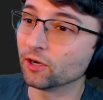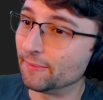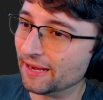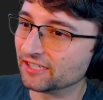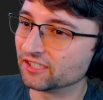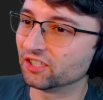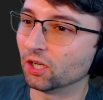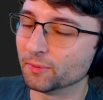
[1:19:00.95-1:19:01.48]
I'm
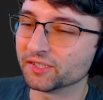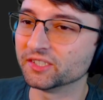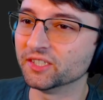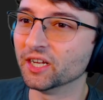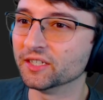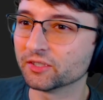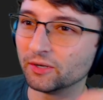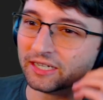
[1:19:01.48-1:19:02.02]
actually almost
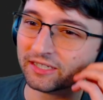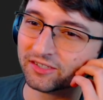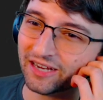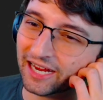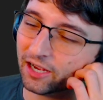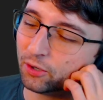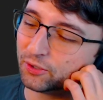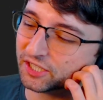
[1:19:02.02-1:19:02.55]
done. So
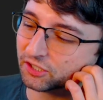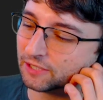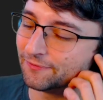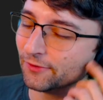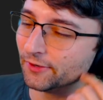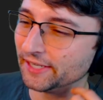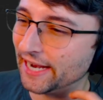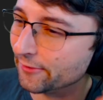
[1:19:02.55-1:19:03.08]
I always stream
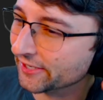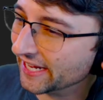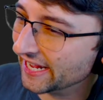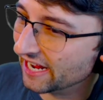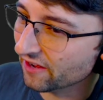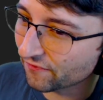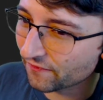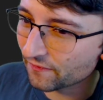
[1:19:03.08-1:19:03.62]
for an hour and a
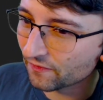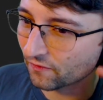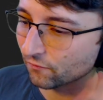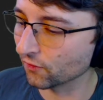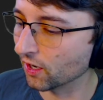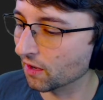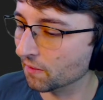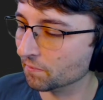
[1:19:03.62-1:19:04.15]
half
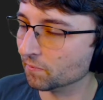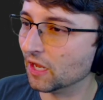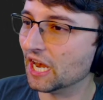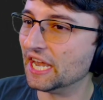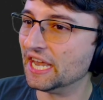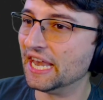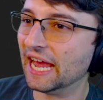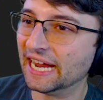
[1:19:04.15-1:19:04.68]
from
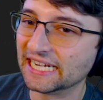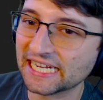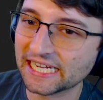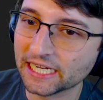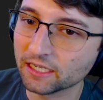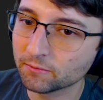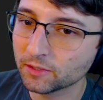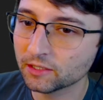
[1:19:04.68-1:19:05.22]
9
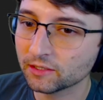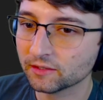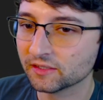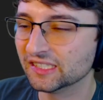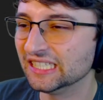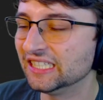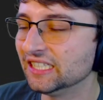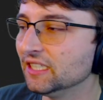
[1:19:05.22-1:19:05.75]
a.m.
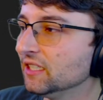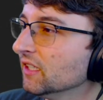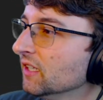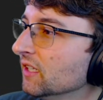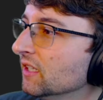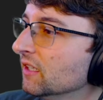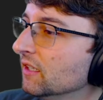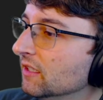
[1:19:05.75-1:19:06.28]
CT
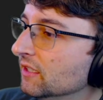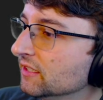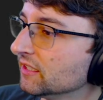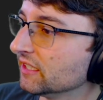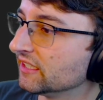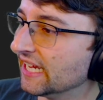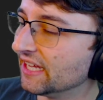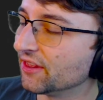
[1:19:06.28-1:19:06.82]

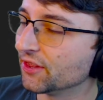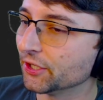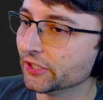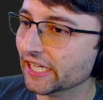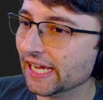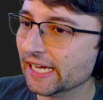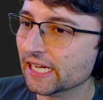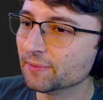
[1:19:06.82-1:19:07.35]
to 10:30
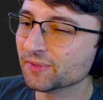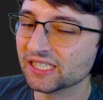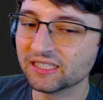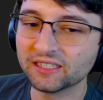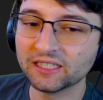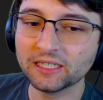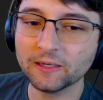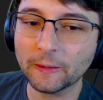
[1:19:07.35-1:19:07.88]
a.m.
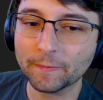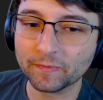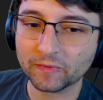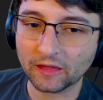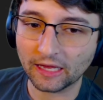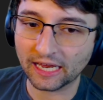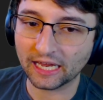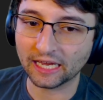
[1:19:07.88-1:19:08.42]
CT,
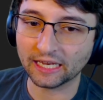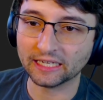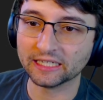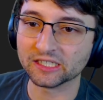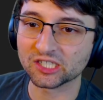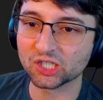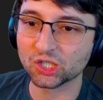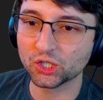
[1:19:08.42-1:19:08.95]
and it
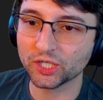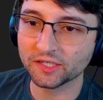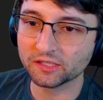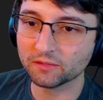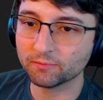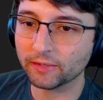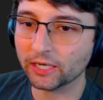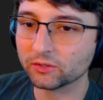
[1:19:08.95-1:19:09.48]
is
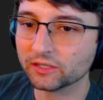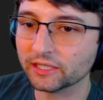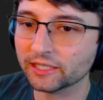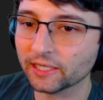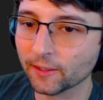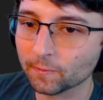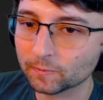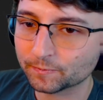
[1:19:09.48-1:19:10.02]
just about there.